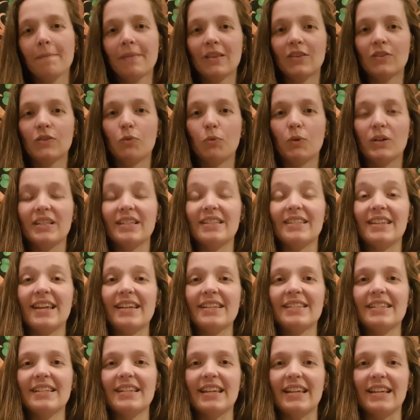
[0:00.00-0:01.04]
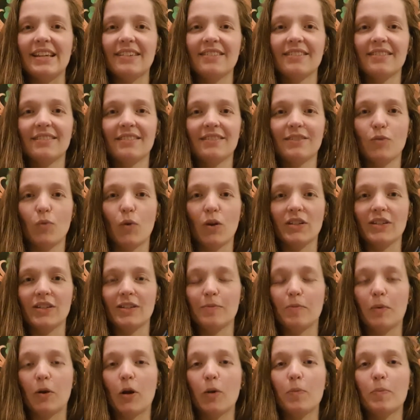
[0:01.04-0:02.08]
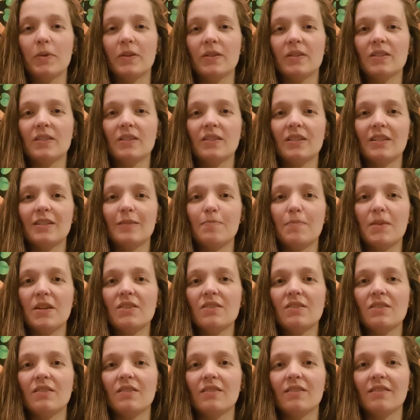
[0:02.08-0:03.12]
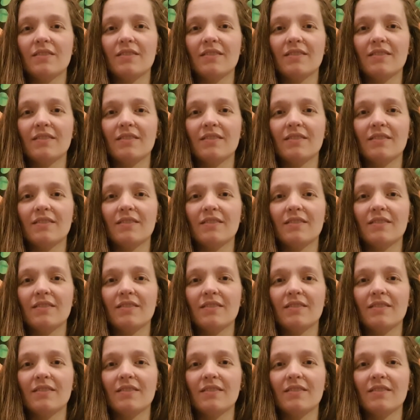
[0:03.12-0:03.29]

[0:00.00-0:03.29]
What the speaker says: towards his destiny, towards his purpose, his mission.